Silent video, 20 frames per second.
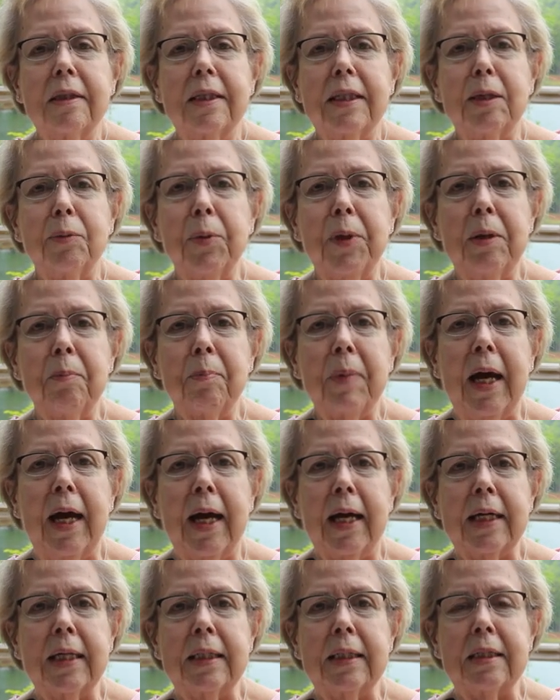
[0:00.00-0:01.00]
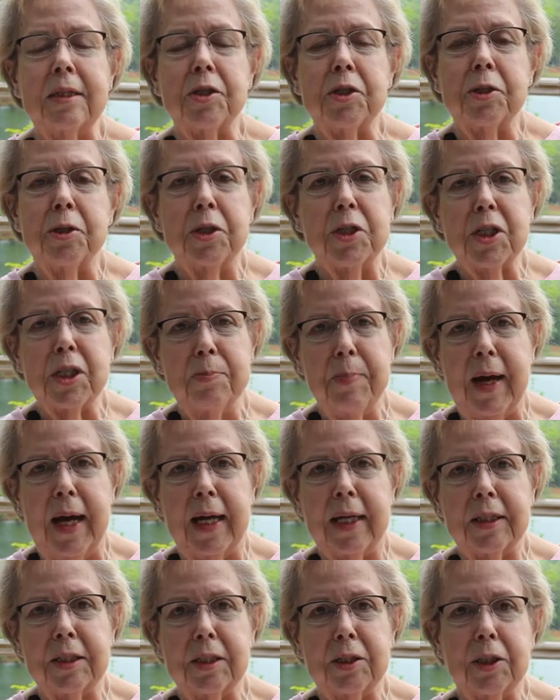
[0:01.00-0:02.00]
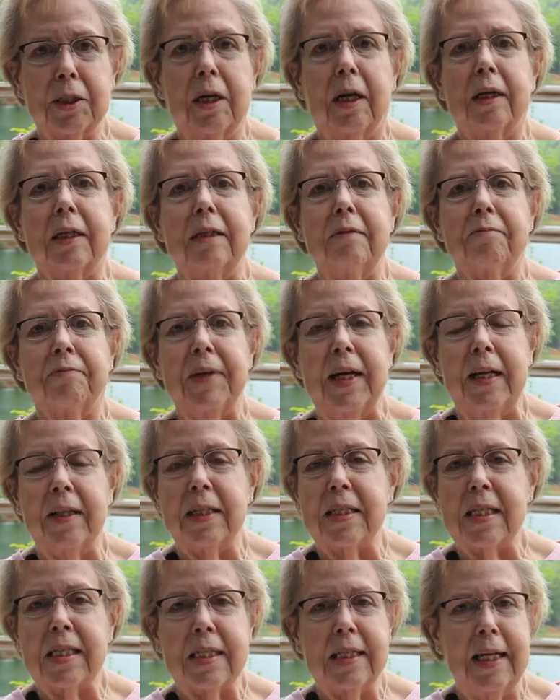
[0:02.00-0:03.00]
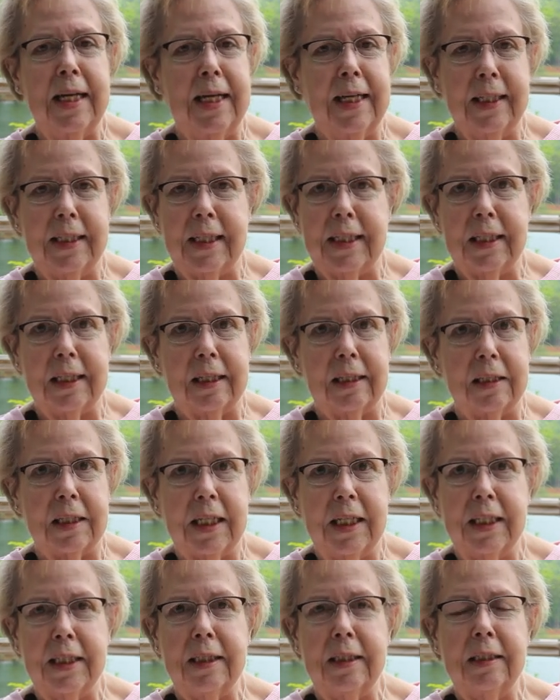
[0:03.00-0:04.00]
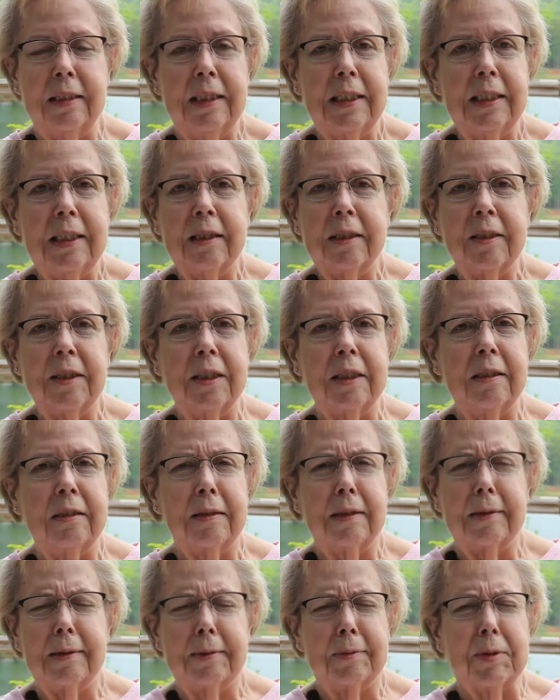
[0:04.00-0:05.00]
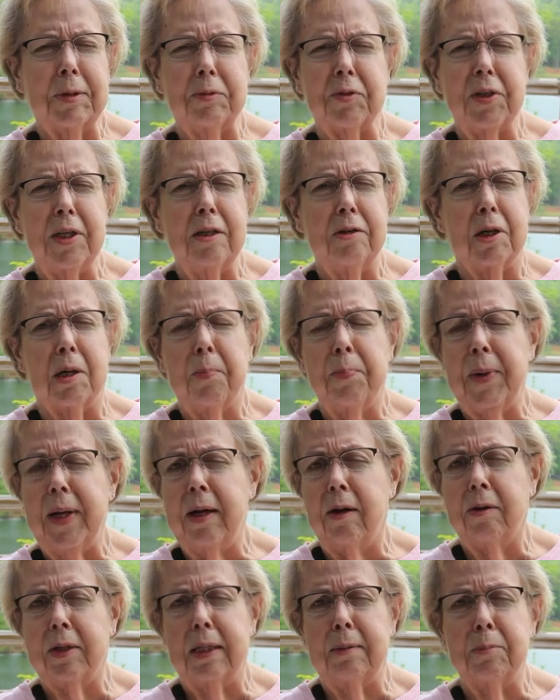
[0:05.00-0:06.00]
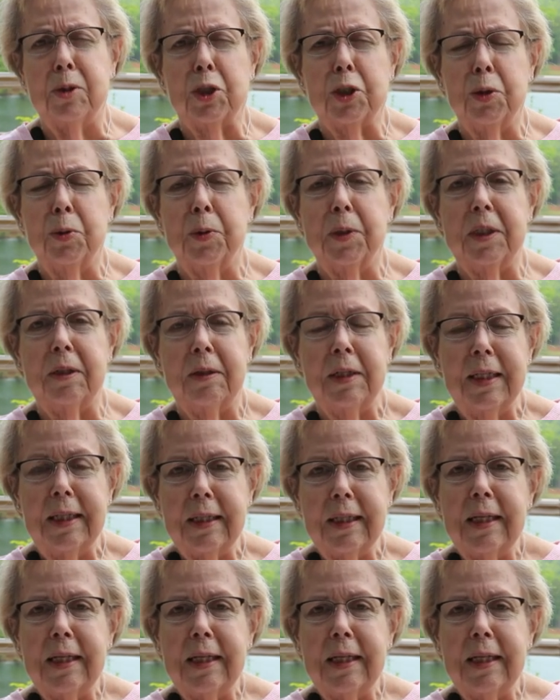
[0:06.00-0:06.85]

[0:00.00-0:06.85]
And he went back and searched the back of the truck and found this tiny little kitten. Couldn't, it was under a pound, I'm sure.